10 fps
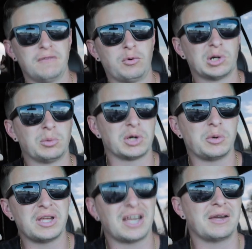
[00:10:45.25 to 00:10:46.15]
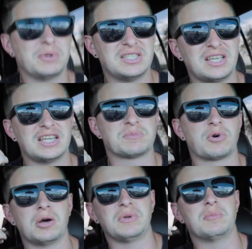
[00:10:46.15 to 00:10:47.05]
4-Hour Workweek, I would say, is
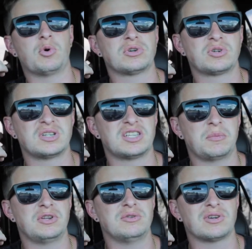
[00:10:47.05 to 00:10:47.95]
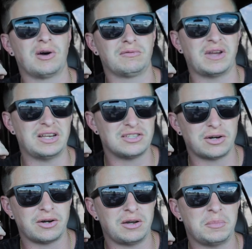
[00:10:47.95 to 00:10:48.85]
probably more towards someone who's already
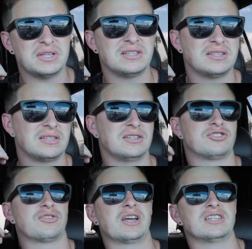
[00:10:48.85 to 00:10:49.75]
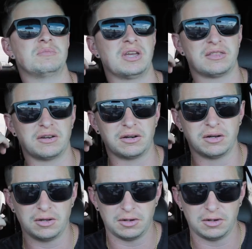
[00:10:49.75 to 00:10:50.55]
started a business and is trying to make their